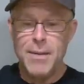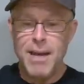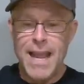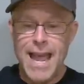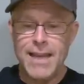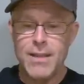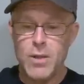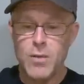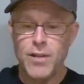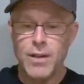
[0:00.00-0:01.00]
by adding
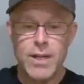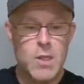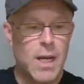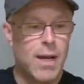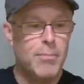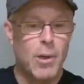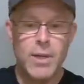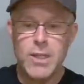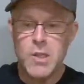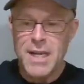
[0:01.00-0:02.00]
those various
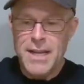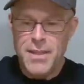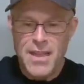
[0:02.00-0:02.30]
components.